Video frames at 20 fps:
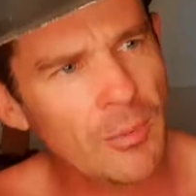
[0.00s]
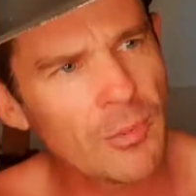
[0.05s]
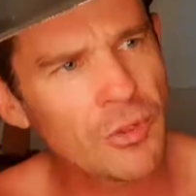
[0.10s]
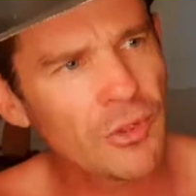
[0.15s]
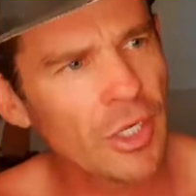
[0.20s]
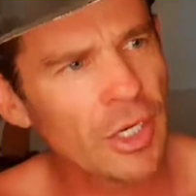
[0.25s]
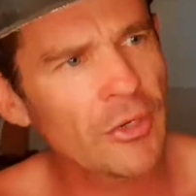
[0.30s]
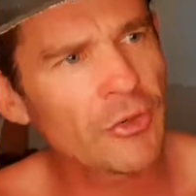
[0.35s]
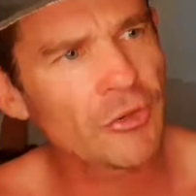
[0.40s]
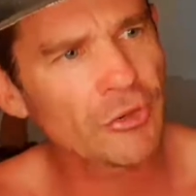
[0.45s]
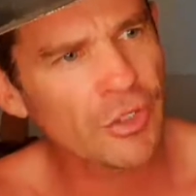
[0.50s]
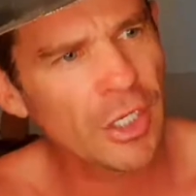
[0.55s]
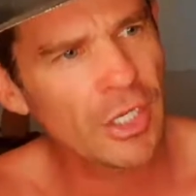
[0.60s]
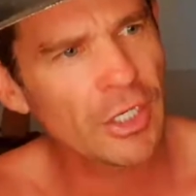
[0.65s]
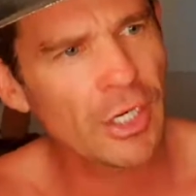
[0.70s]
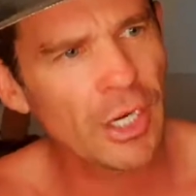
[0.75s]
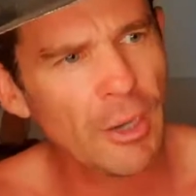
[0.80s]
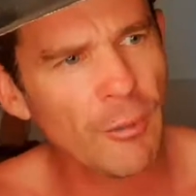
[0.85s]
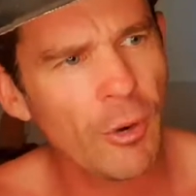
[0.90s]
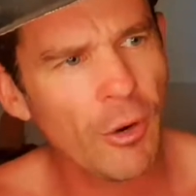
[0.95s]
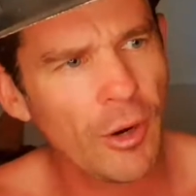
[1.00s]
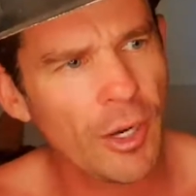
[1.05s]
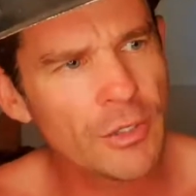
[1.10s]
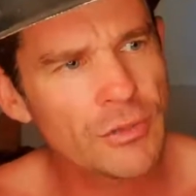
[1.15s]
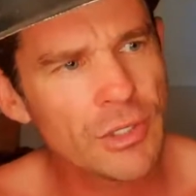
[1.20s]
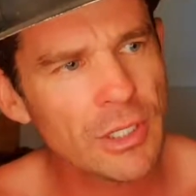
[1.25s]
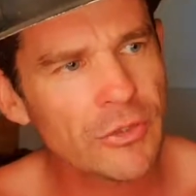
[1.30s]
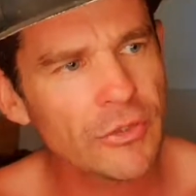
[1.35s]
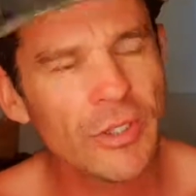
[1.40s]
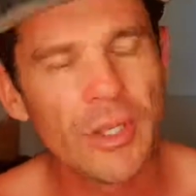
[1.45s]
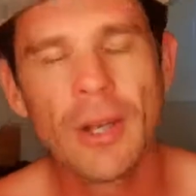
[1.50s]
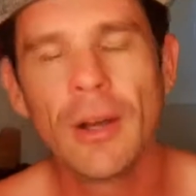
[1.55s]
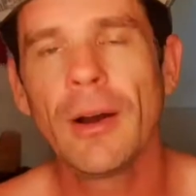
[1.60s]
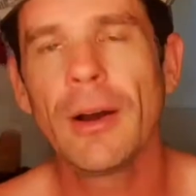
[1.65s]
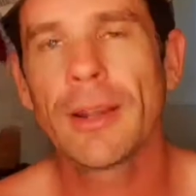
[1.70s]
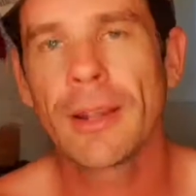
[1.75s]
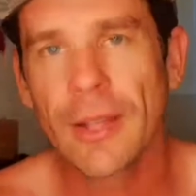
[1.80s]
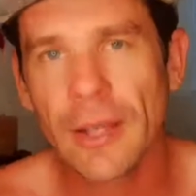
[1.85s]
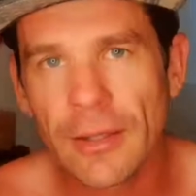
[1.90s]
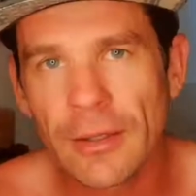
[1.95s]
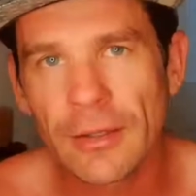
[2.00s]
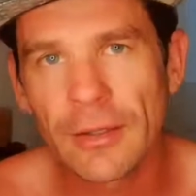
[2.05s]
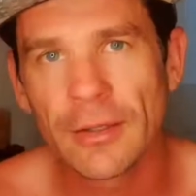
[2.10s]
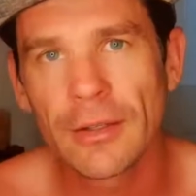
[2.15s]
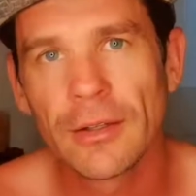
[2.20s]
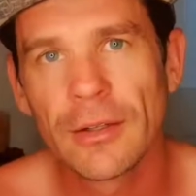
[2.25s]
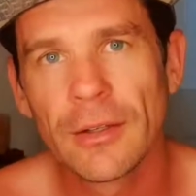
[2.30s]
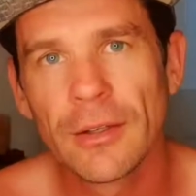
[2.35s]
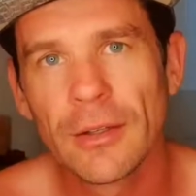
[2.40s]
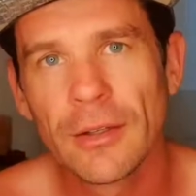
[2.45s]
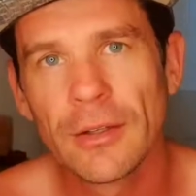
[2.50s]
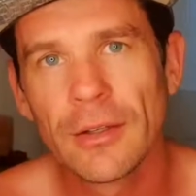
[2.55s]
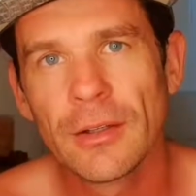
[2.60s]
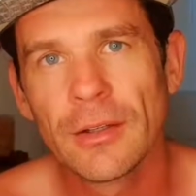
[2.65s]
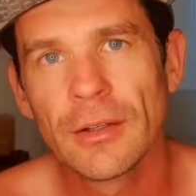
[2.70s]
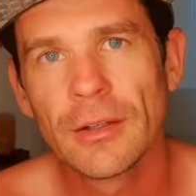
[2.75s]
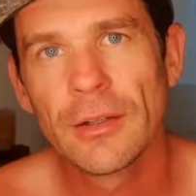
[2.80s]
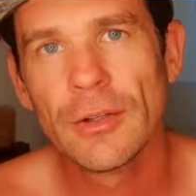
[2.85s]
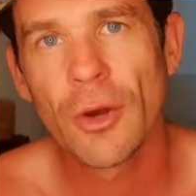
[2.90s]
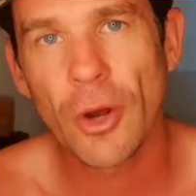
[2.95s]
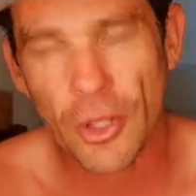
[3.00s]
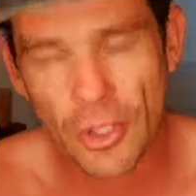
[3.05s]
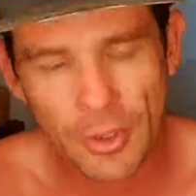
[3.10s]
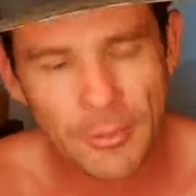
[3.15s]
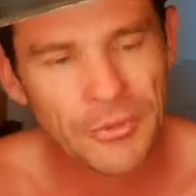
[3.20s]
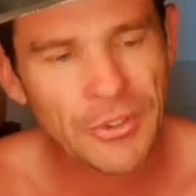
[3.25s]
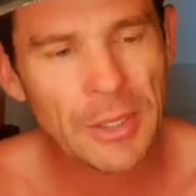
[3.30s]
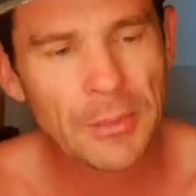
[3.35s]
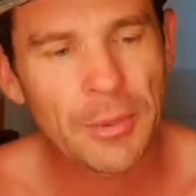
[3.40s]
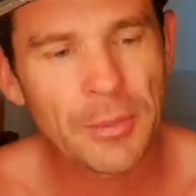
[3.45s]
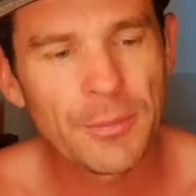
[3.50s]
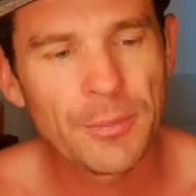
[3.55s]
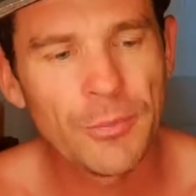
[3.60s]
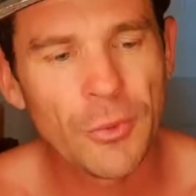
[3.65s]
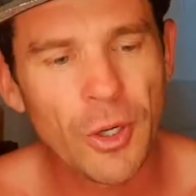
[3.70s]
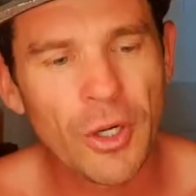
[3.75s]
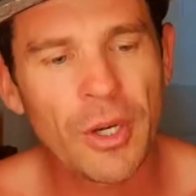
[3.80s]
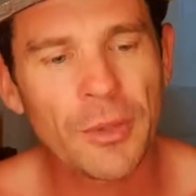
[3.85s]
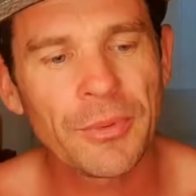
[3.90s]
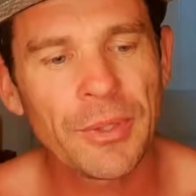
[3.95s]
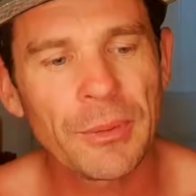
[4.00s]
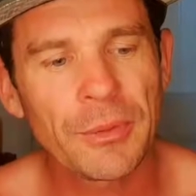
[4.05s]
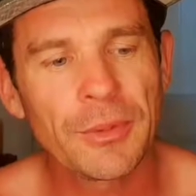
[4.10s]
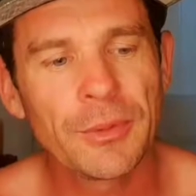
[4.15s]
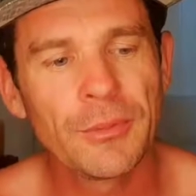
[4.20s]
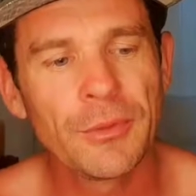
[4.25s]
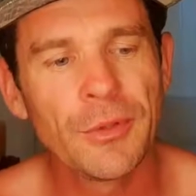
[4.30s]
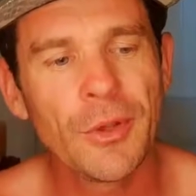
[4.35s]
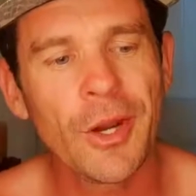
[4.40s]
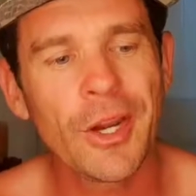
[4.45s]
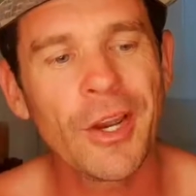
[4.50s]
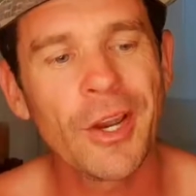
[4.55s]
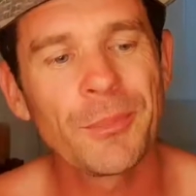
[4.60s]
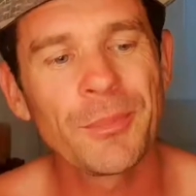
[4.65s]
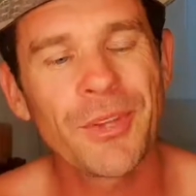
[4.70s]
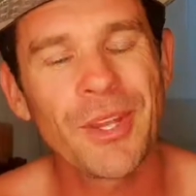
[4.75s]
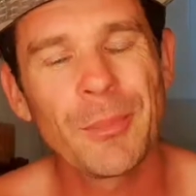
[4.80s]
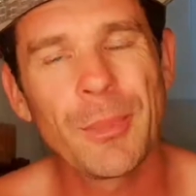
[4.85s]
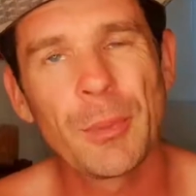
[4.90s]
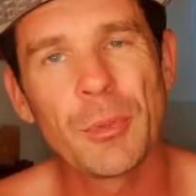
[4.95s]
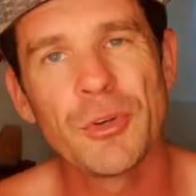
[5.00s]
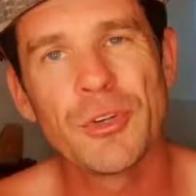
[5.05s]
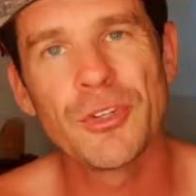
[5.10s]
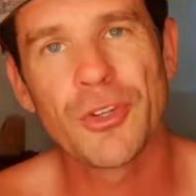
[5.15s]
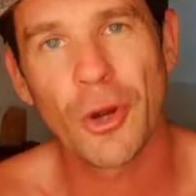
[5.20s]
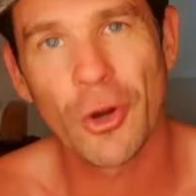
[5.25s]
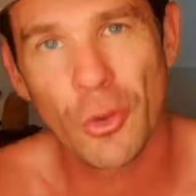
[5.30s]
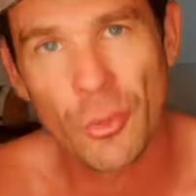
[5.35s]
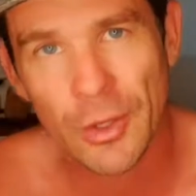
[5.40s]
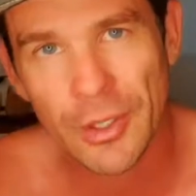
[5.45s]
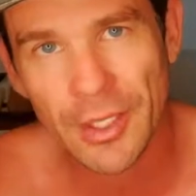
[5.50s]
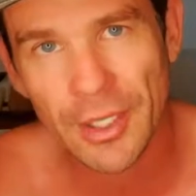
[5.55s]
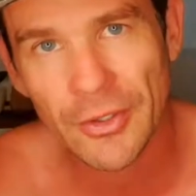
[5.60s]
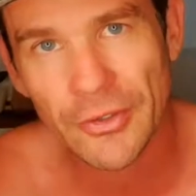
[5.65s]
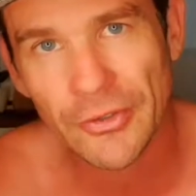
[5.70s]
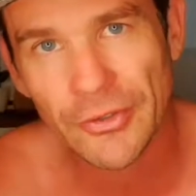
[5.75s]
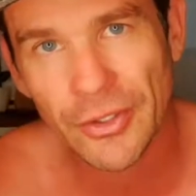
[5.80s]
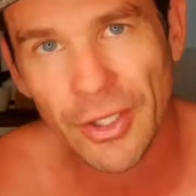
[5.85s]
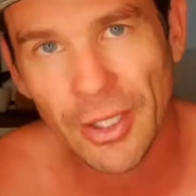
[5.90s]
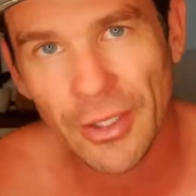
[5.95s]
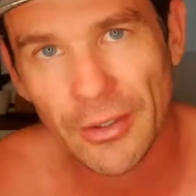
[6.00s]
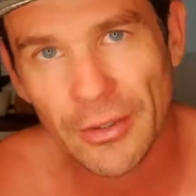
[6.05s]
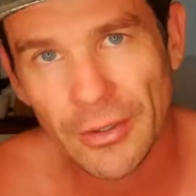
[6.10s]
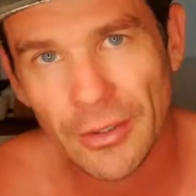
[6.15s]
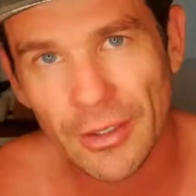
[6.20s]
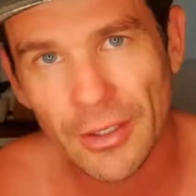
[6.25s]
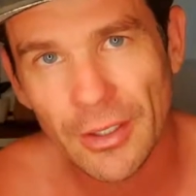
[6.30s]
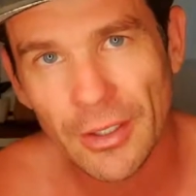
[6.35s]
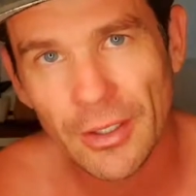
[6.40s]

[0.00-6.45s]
You don't understand carbohydrates. I get it. 99% of people don't want to understand it.